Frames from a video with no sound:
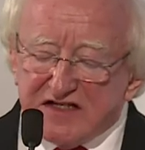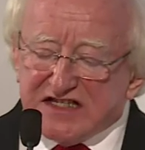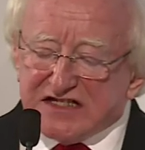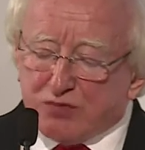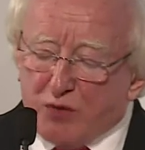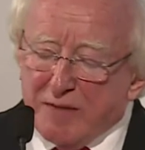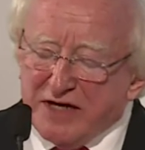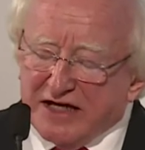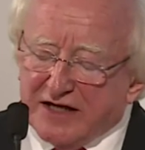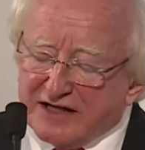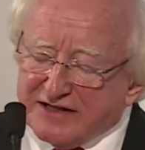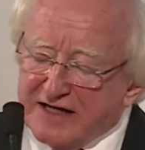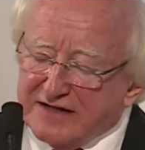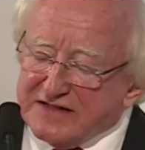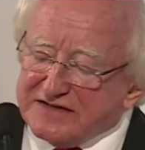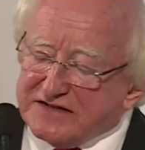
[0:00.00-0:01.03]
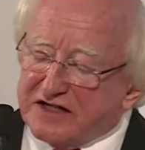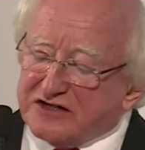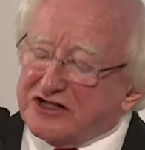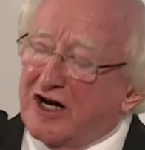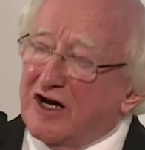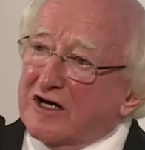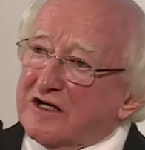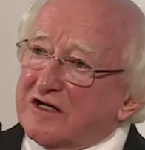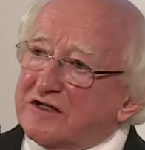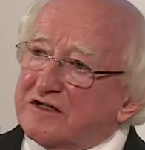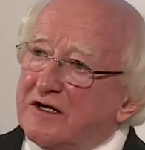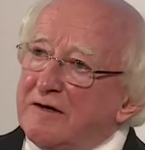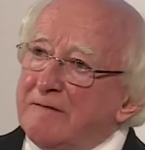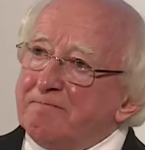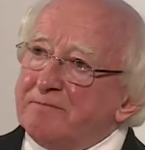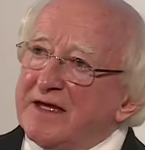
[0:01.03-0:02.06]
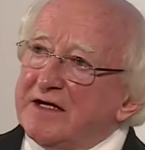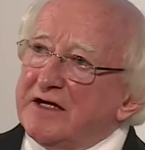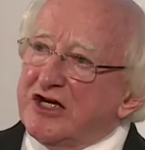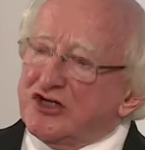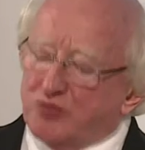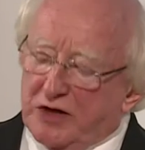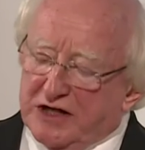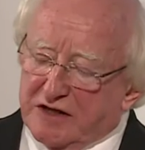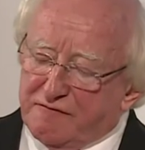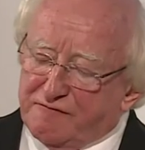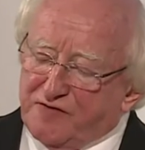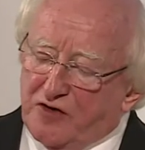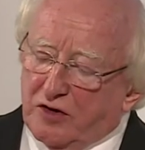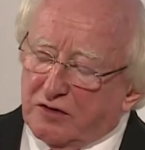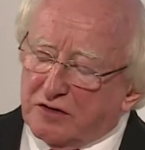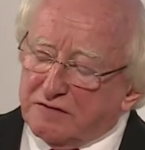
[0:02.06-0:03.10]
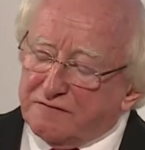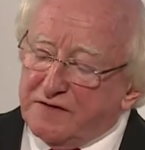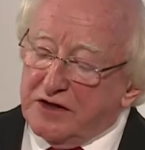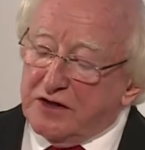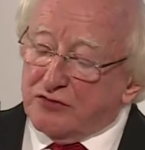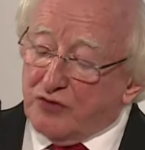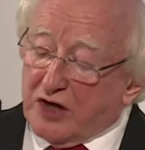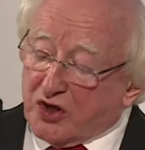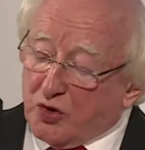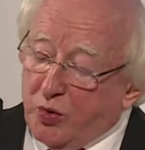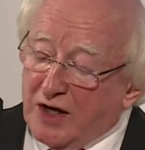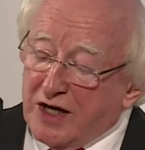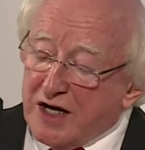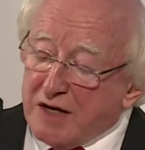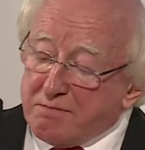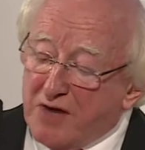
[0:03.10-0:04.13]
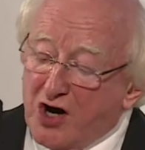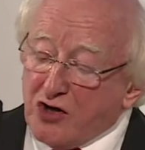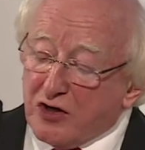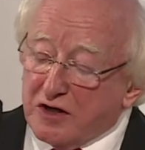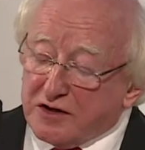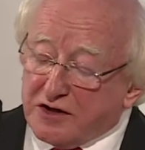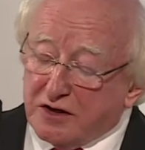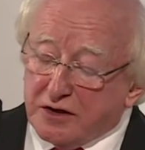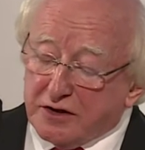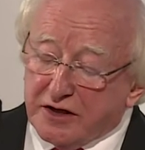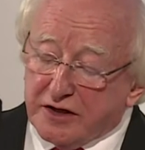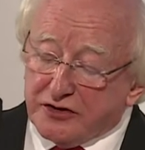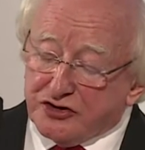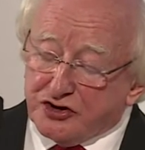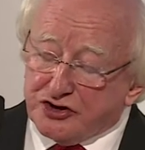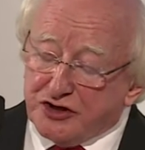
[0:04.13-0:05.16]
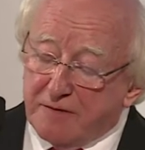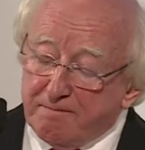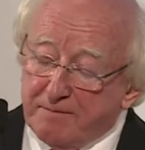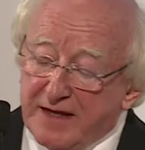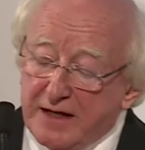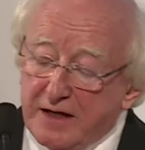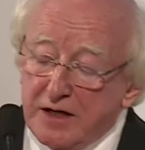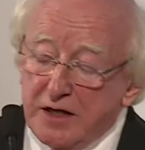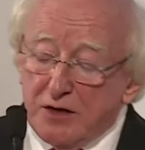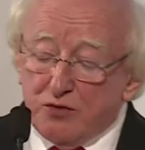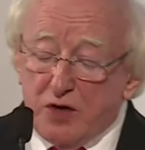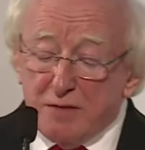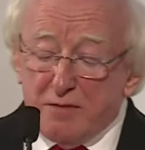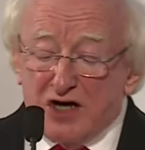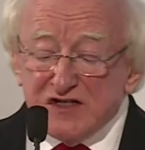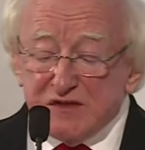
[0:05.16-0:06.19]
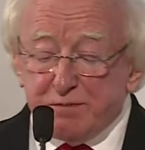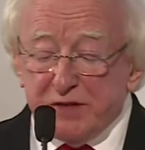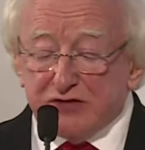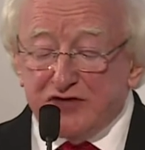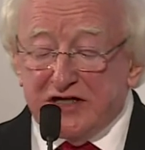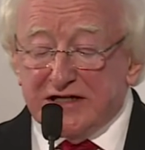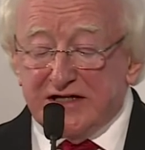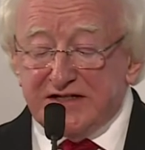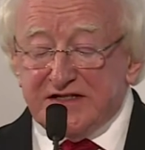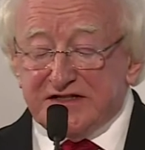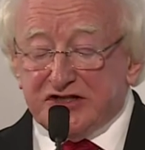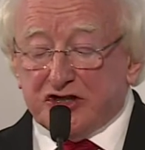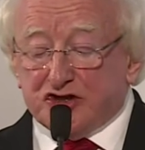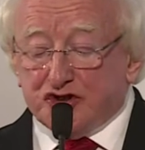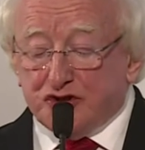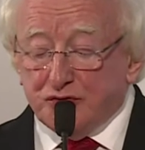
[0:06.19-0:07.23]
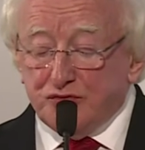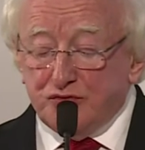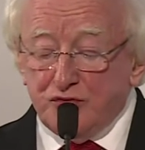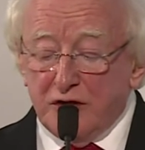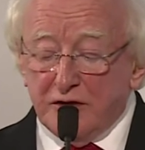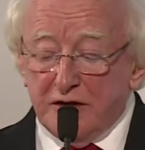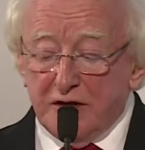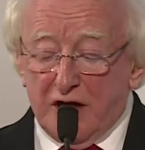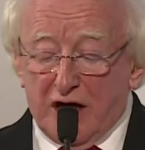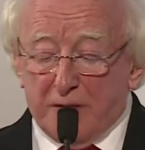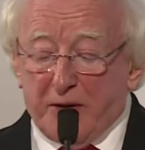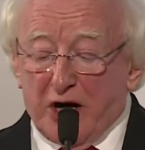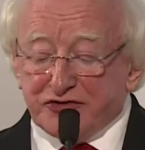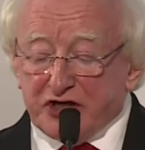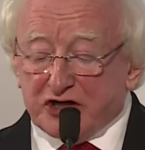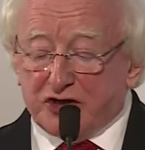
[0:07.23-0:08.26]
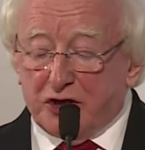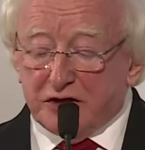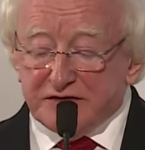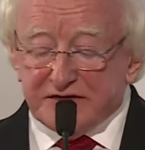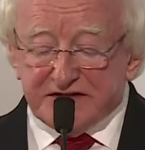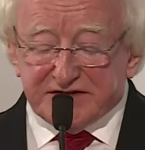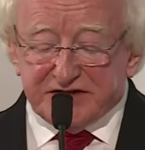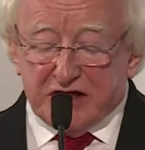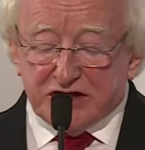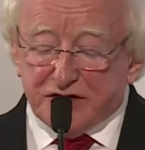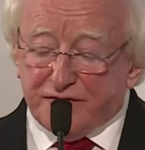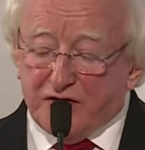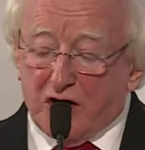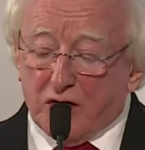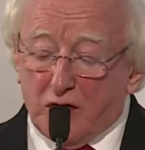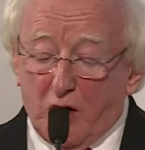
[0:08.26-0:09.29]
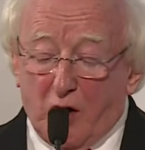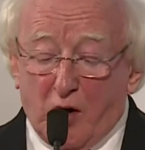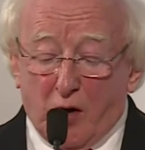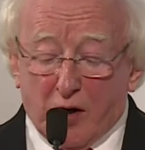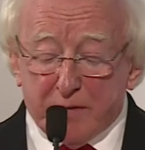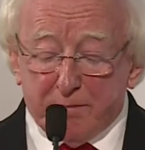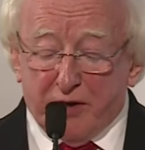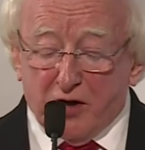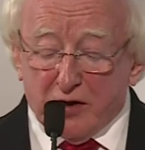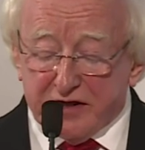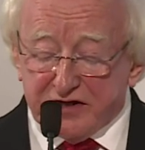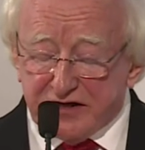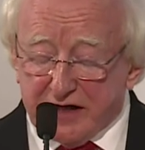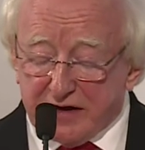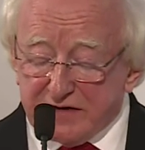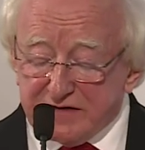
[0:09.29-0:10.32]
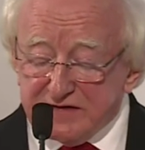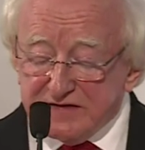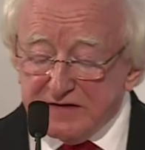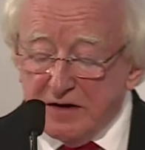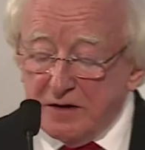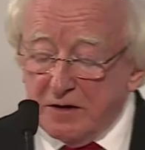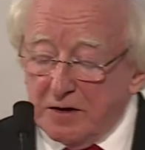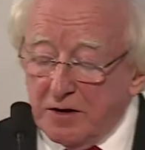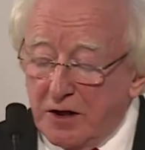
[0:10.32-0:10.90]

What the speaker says: swimming against the tide. It will involve, require moral courage. We must be realistic, too, about the current state of our law and politics.